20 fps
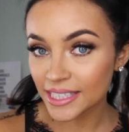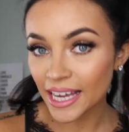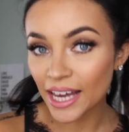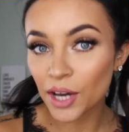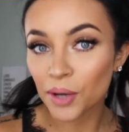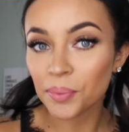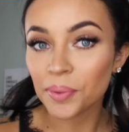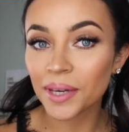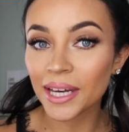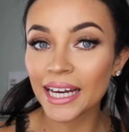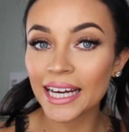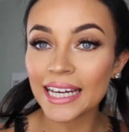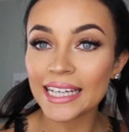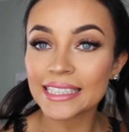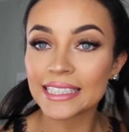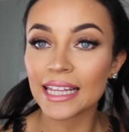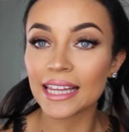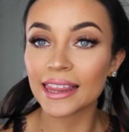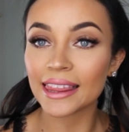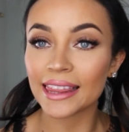I hope you
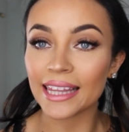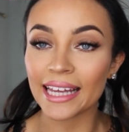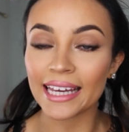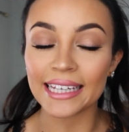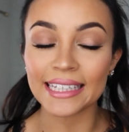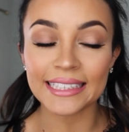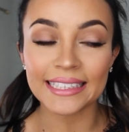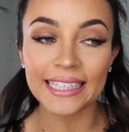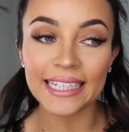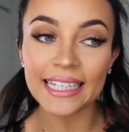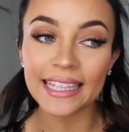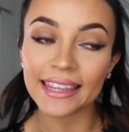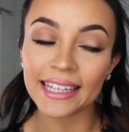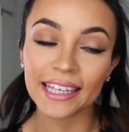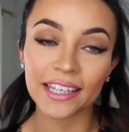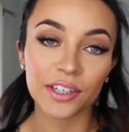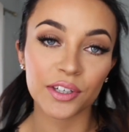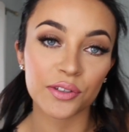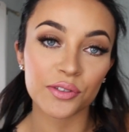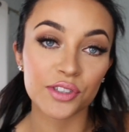guys liked it.
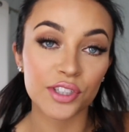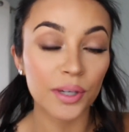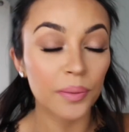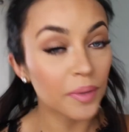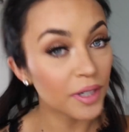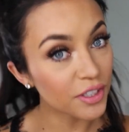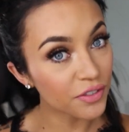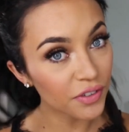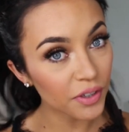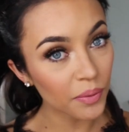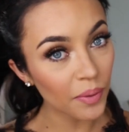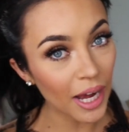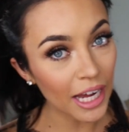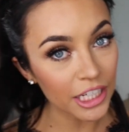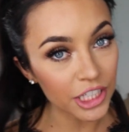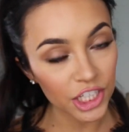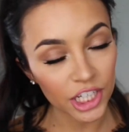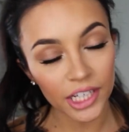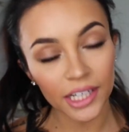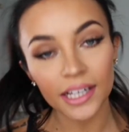Thank you so much for
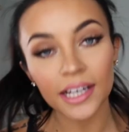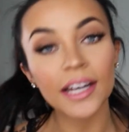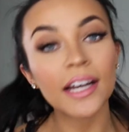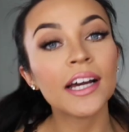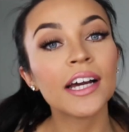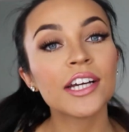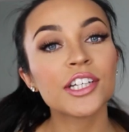watching.